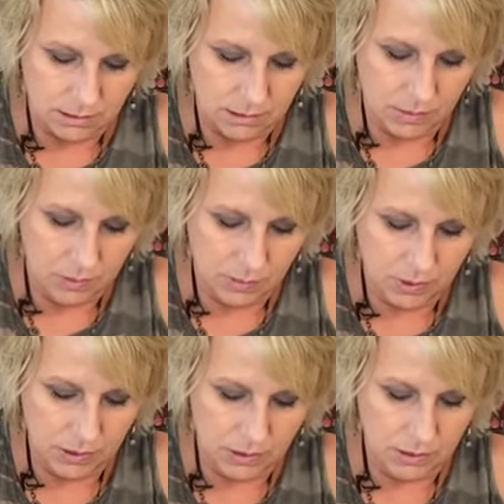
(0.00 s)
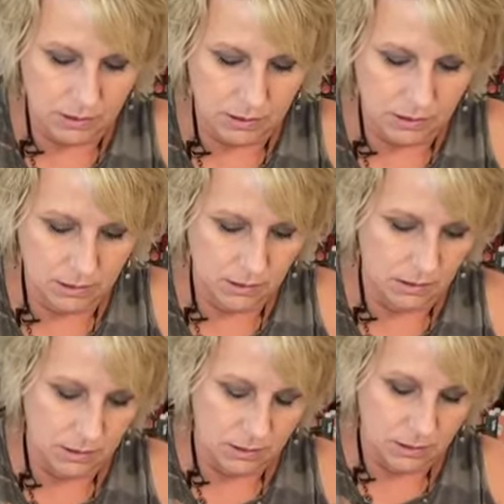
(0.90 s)
let me put,
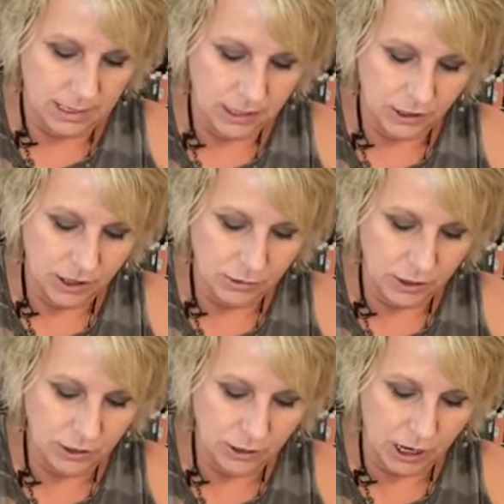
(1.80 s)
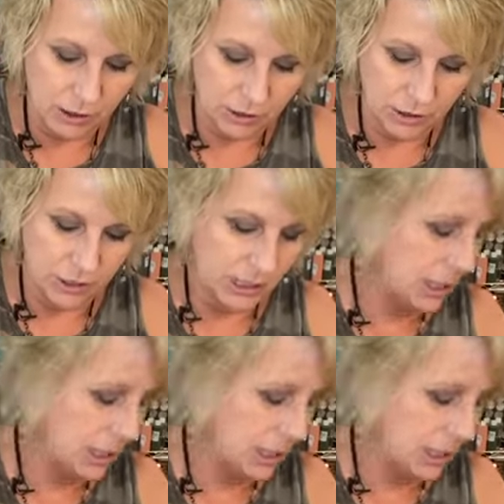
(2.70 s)
these are those little Dollar Tree